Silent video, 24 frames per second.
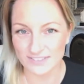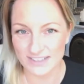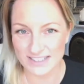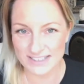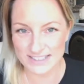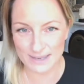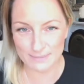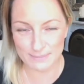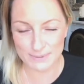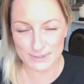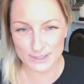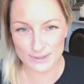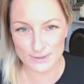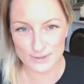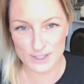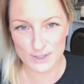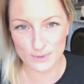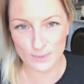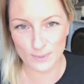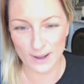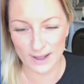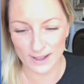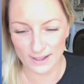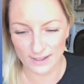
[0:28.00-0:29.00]
It's episode
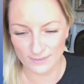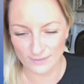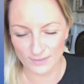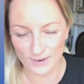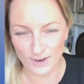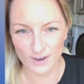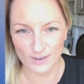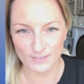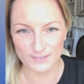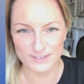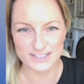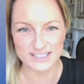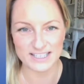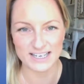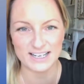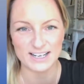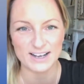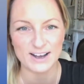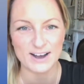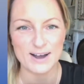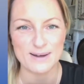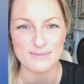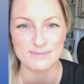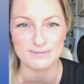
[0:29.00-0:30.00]
12 of Stay
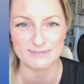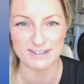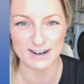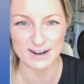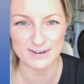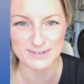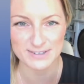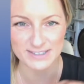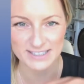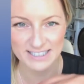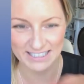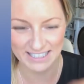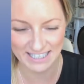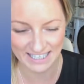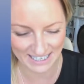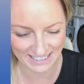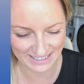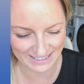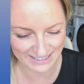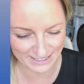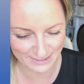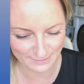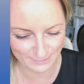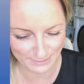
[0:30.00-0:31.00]
Calm, Grounded and
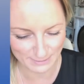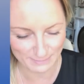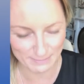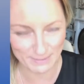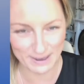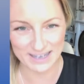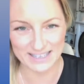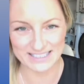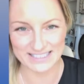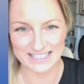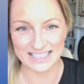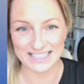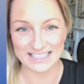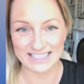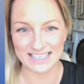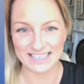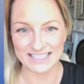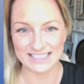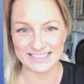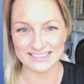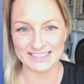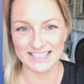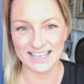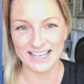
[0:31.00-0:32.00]
Connected with My Zen
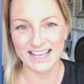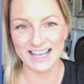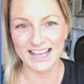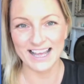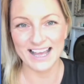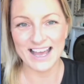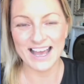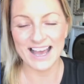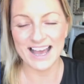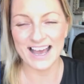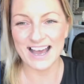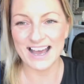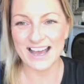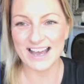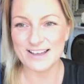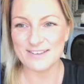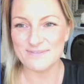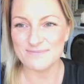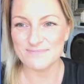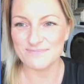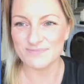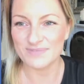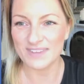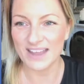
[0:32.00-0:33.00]
Days.
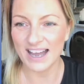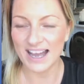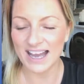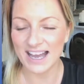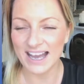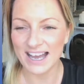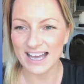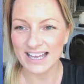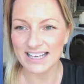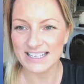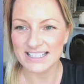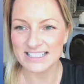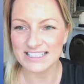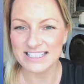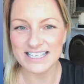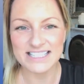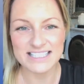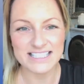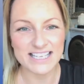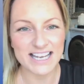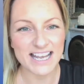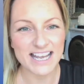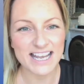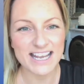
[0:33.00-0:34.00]
And
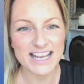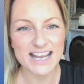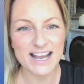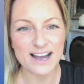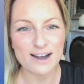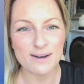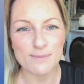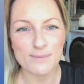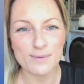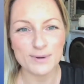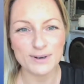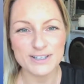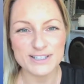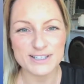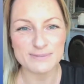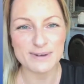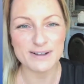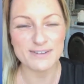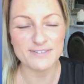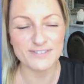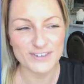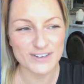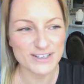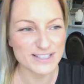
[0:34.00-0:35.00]
today I want to, well,
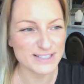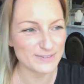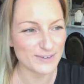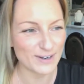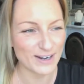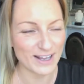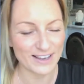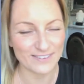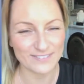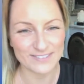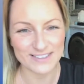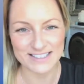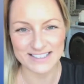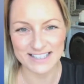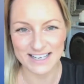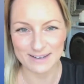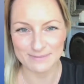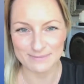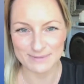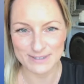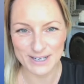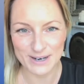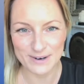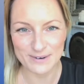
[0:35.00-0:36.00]
first of all, I have to say I'm
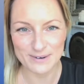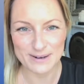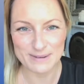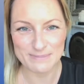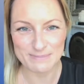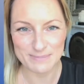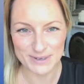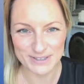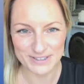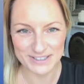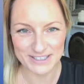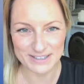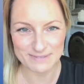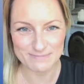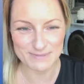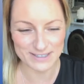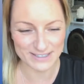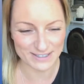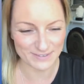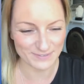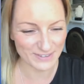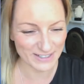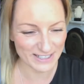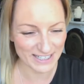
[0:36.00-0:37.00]
totally buzzing because
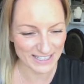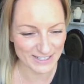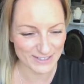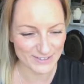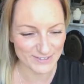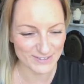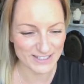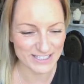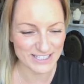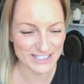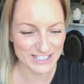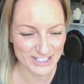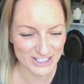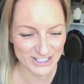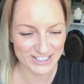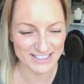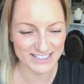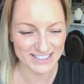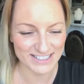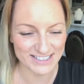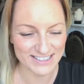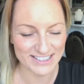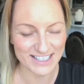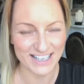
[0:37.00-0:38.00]
I've literally just
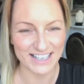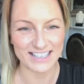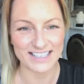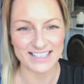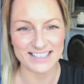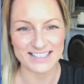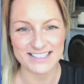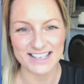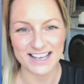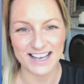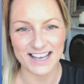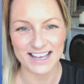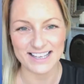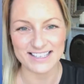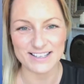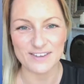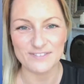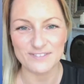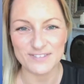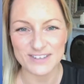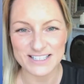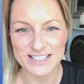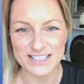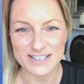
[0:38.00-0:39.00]
this second had a
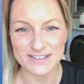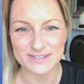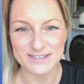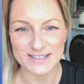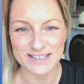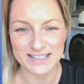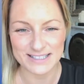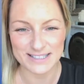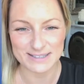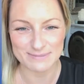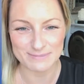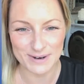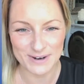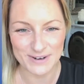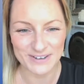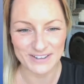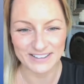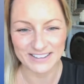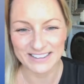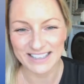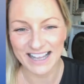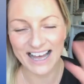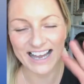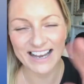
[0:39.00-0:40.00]
video testimonial.
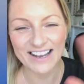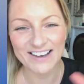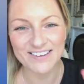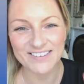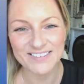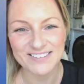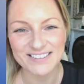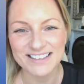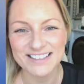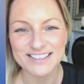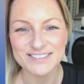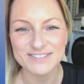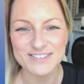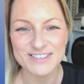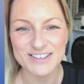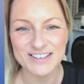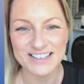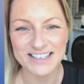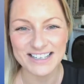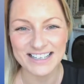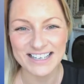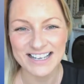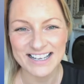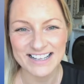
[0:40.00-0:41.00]
Hello, thanks for
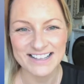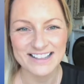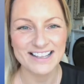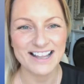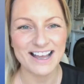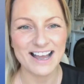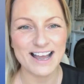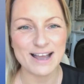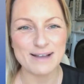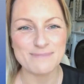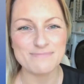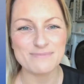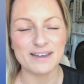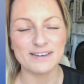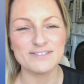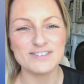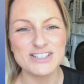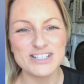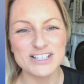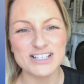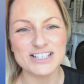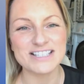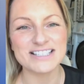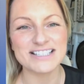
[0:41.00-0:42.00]
joining. I've
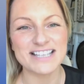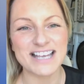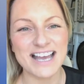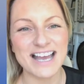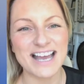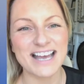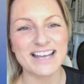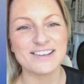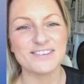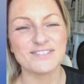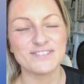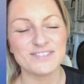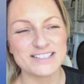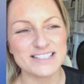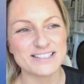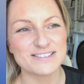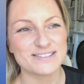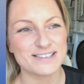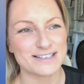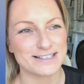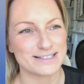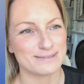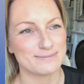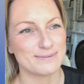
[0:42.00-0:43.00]
just had a video
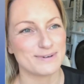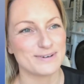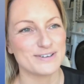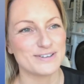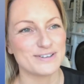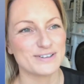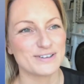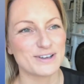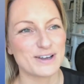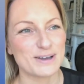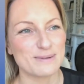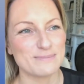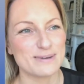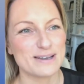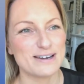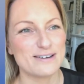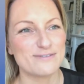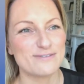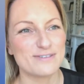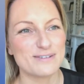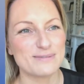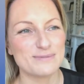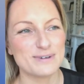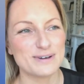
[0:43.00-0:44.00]
testimonial come in
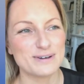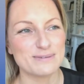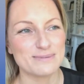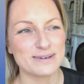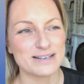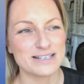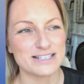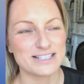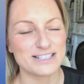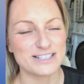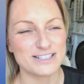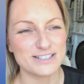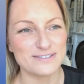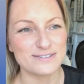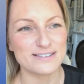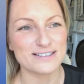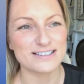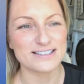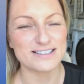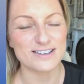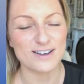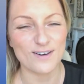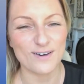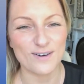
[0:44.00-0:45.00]
from one of my
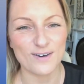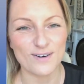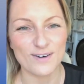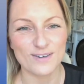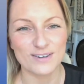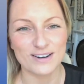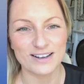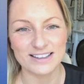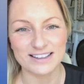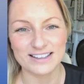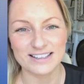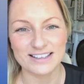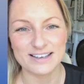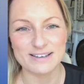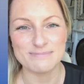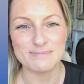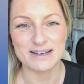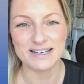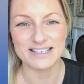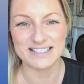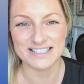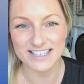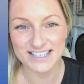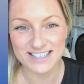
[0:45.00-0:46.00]
students on the
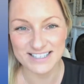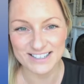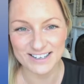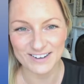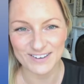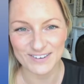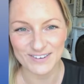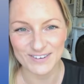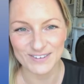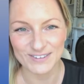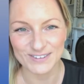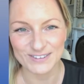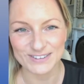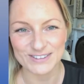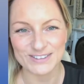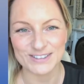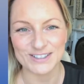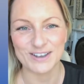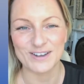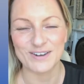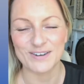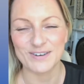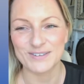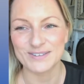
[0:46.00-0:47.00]
meditation course.
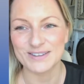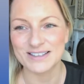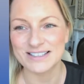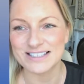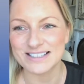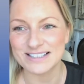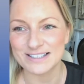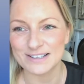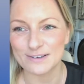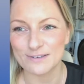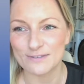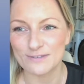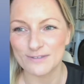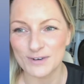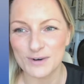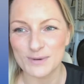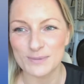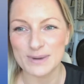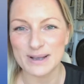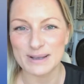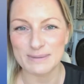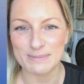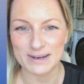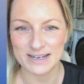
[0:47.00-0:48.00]
So this is a
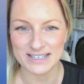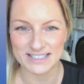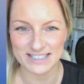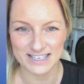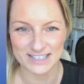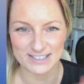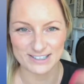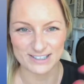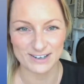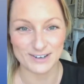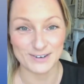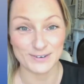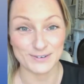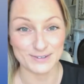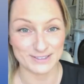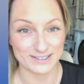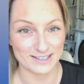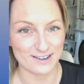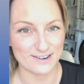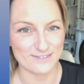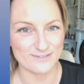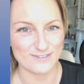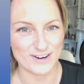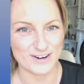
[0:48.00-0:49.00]
4-week meditation course that
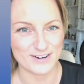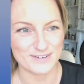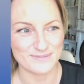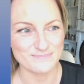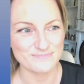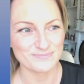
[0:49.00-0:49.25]
I run.